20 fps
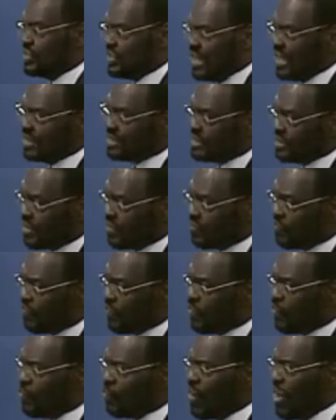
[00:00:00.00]
sense of
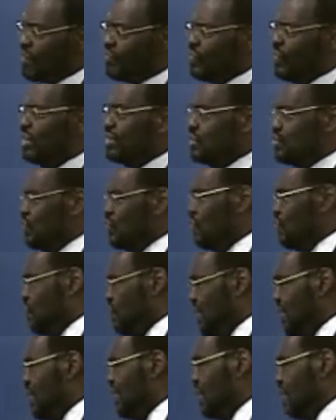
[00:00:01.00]
reverential
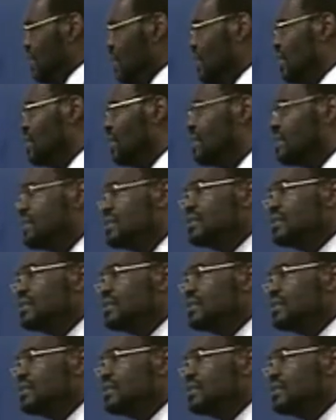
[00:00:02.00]
fear